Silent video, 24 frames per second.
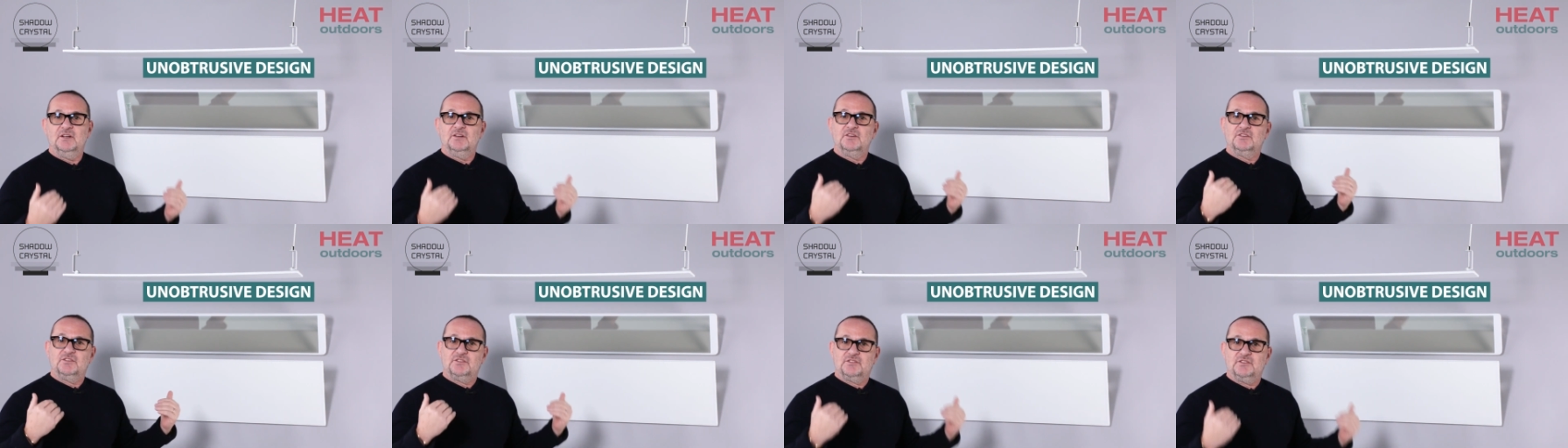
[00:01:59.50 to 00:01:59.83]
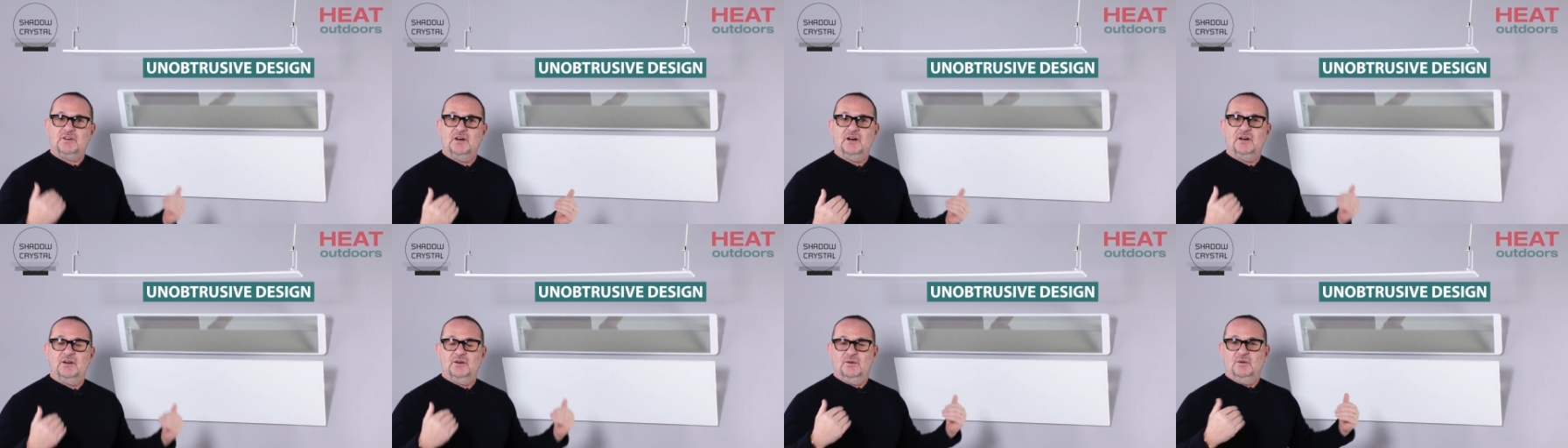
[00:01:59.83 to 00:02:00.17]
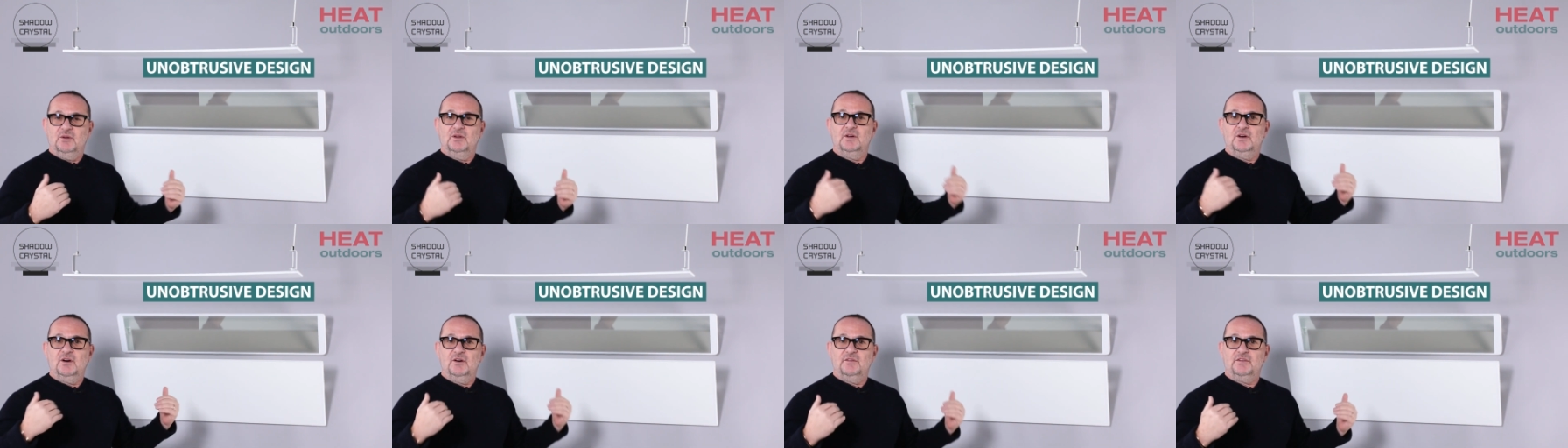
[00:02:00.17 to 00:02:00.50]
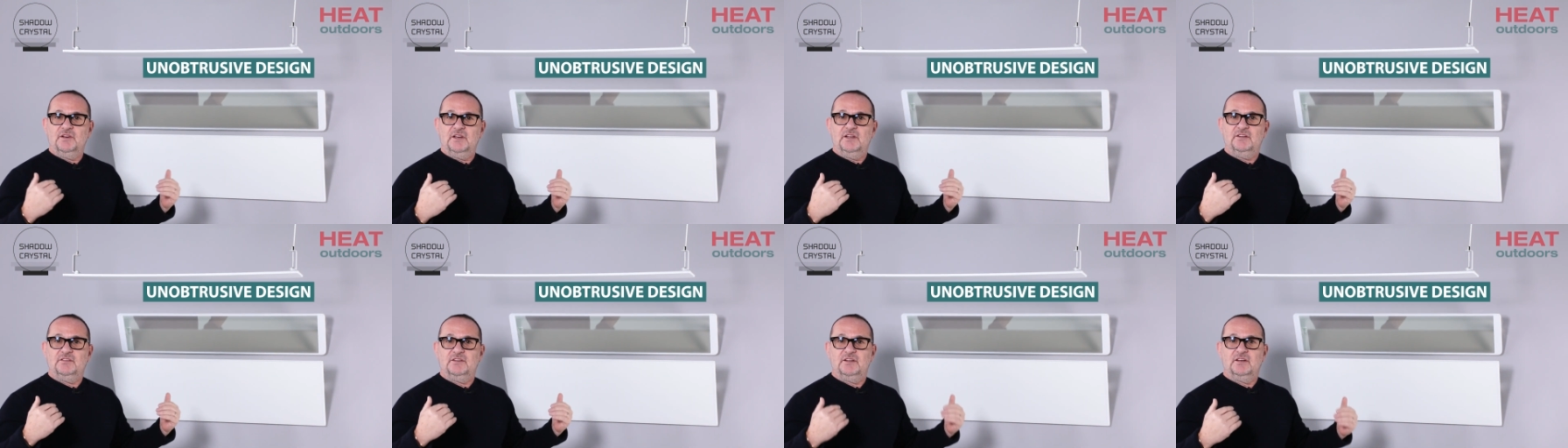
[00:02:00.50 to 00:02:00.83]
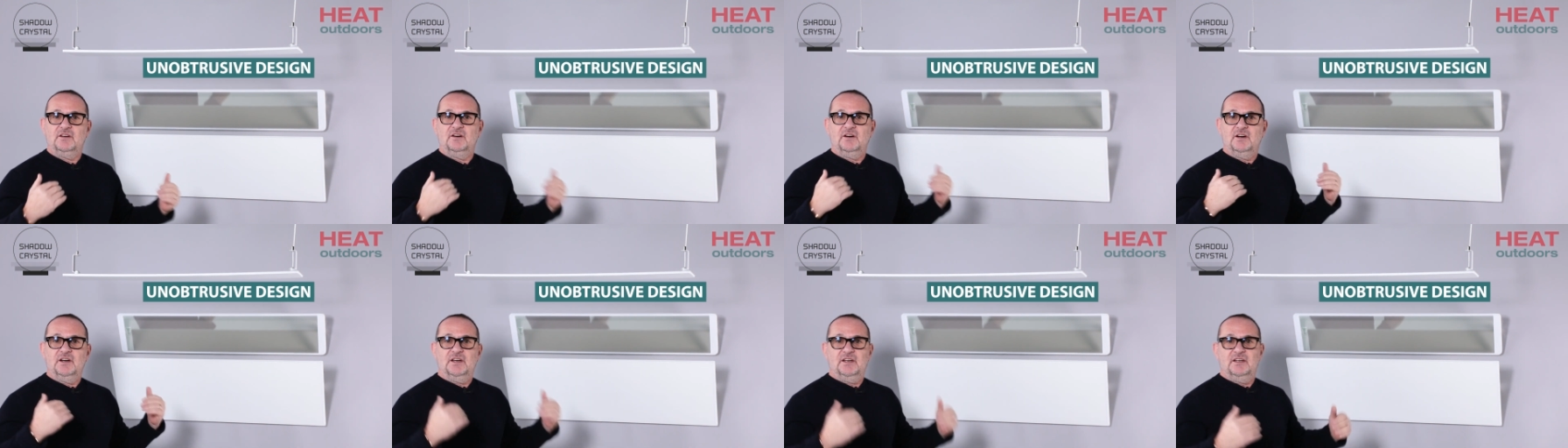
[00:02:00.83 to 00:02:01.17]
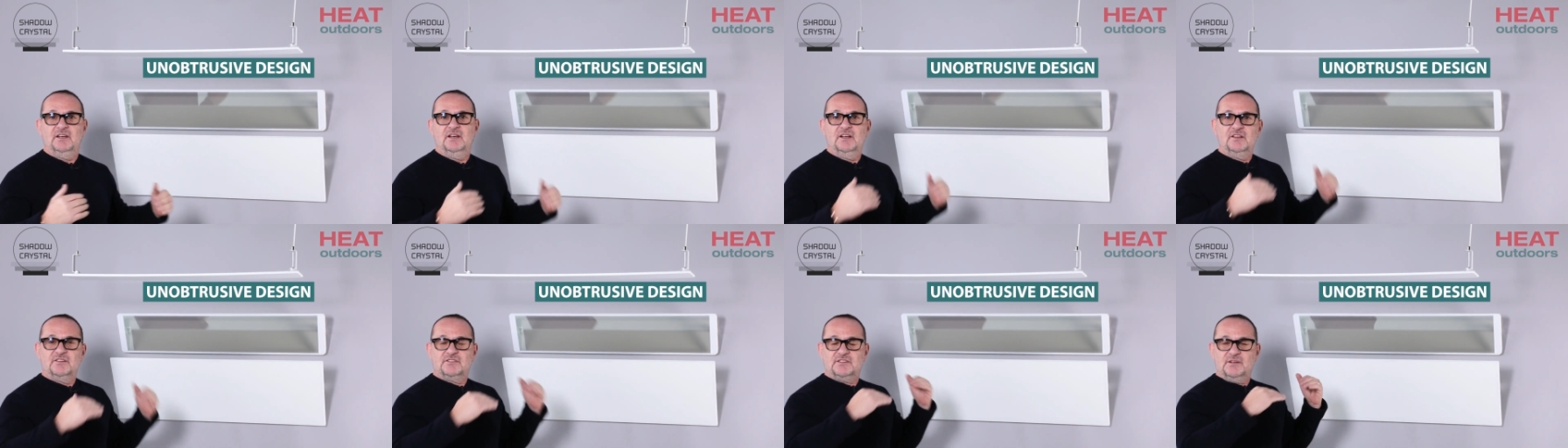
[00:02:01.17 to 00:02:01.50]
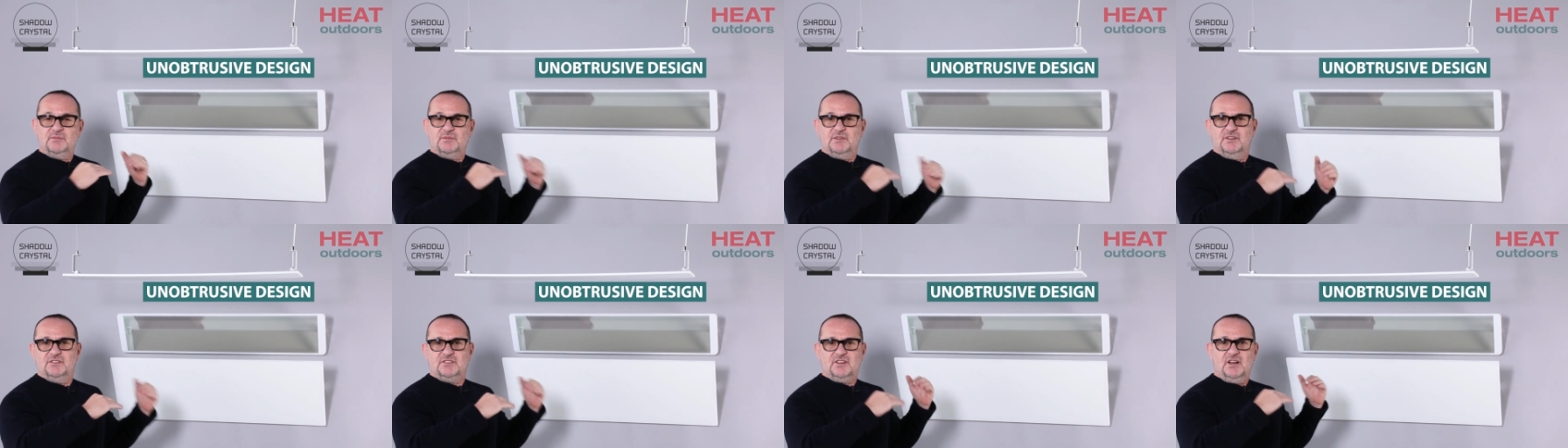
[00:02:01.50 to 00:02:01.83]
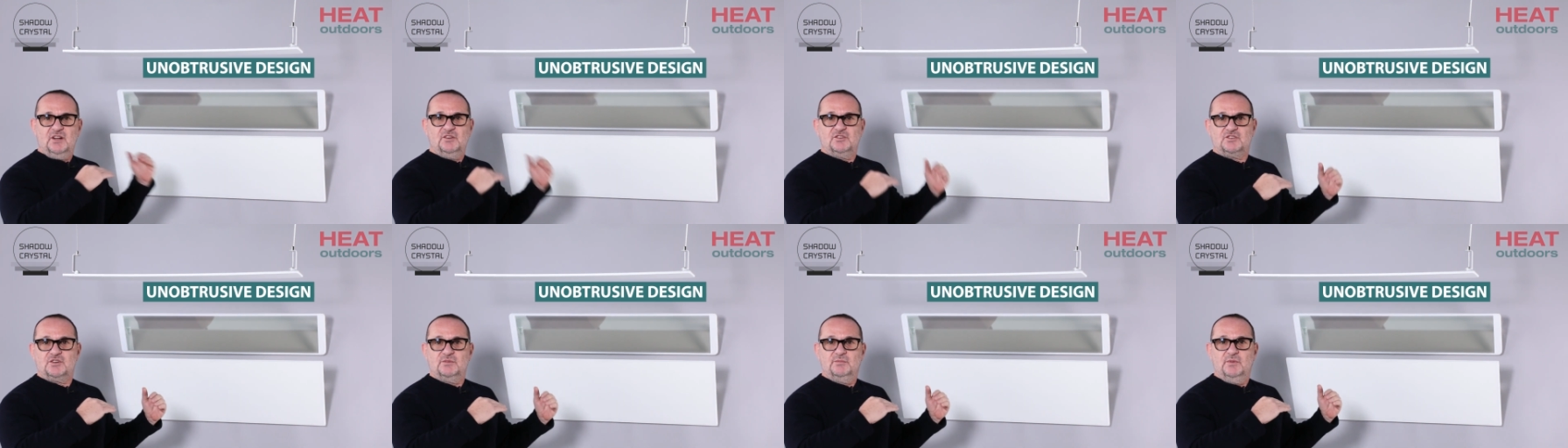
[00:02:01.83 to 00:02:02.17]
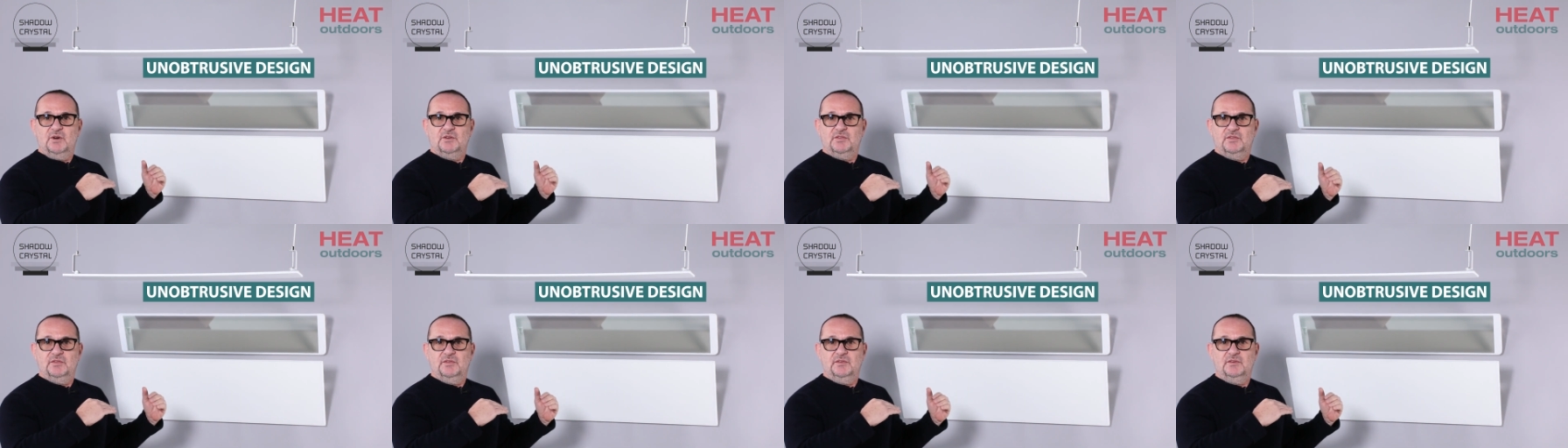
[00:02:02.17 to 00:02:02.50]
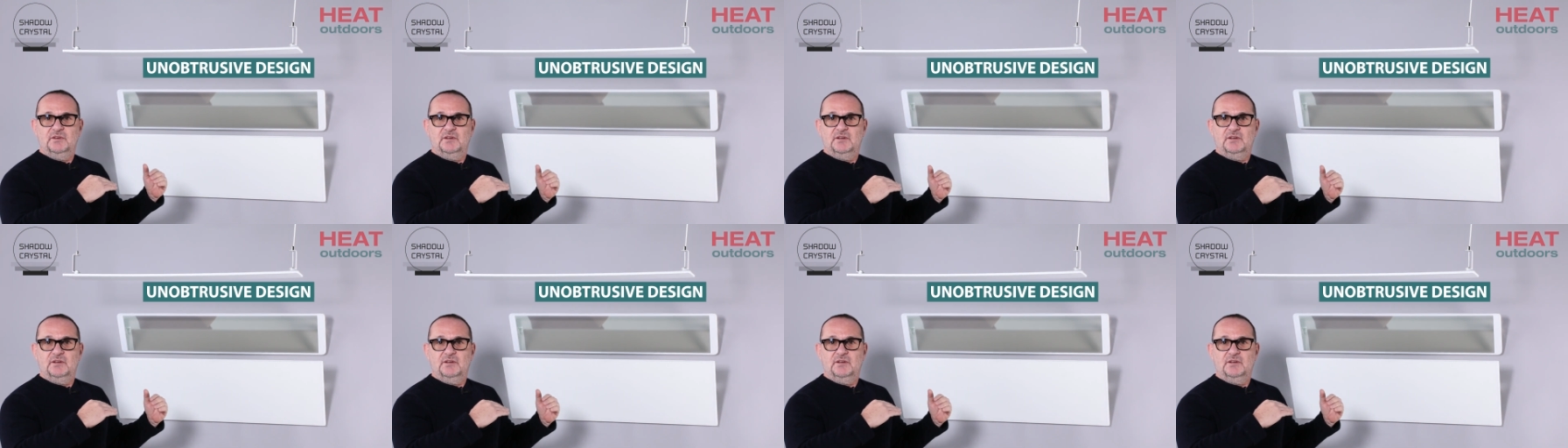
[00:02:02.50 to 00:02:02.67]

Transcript: style of heating, i.e. something that's ultra modern